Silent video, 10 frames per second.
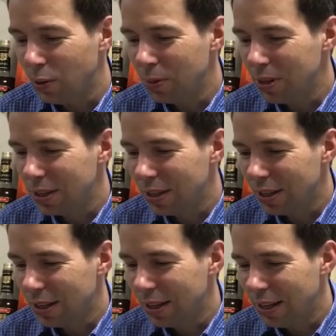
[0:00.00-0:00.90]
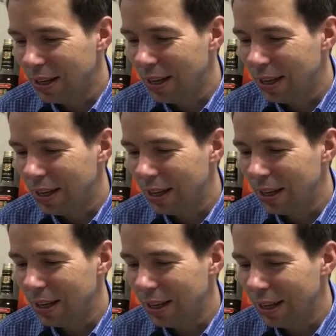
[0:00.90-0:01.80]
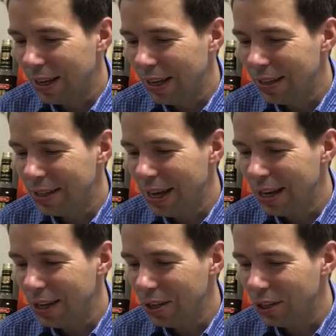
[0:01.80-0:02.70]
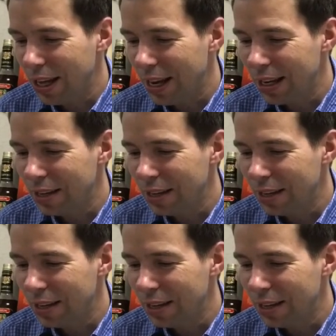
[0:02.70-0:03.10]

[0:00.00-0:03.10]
Whoops. In Danish, that